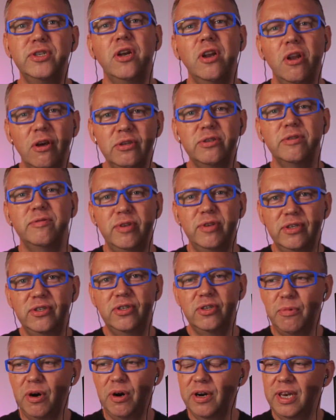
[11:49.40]
a lot of
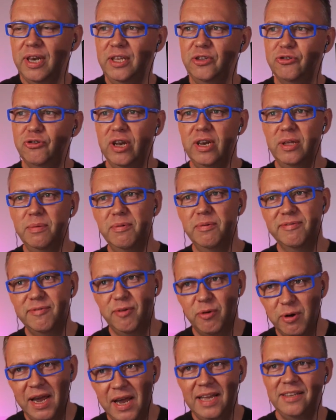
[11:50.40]
digital marketing training
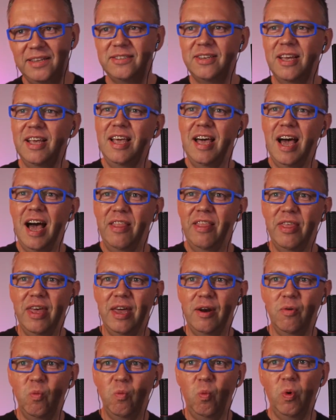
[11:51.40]
beforehand. And
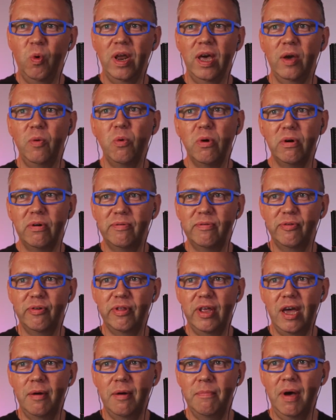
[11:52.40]
then when I worked for
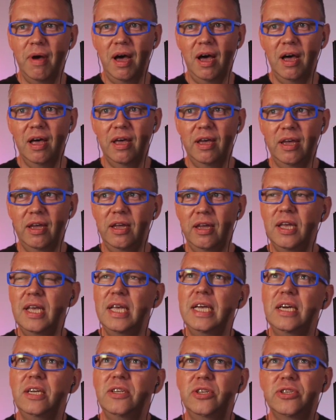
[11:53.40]
them, I
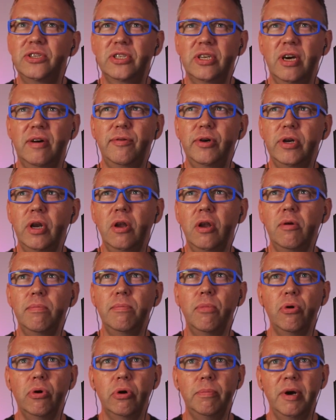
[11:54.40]
discovered a lot
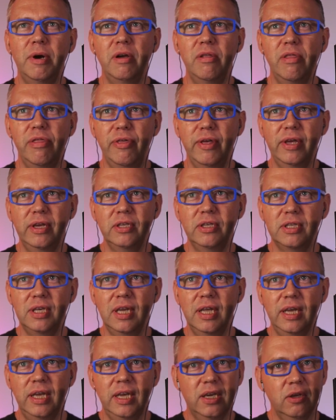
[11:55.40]
more about things
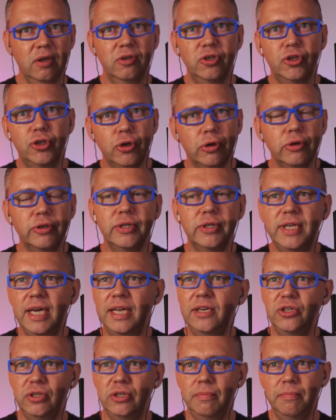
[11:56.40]
like short
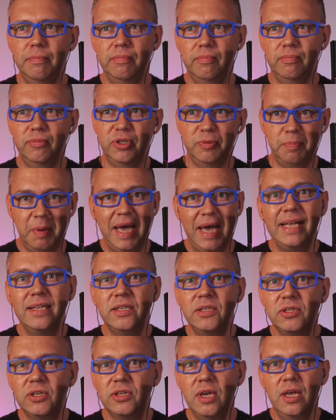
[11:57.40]
attention
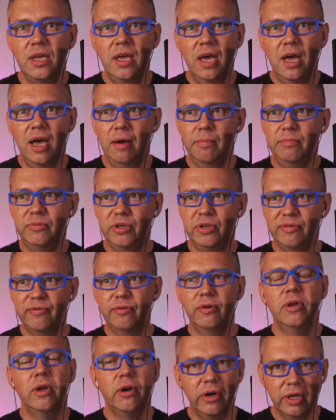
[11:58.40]
spans,
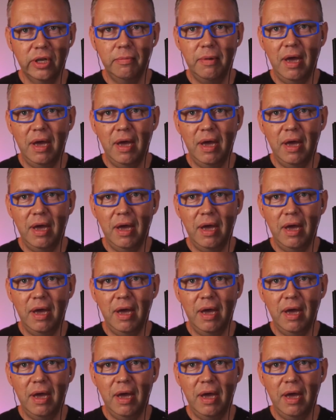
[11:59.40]
different learning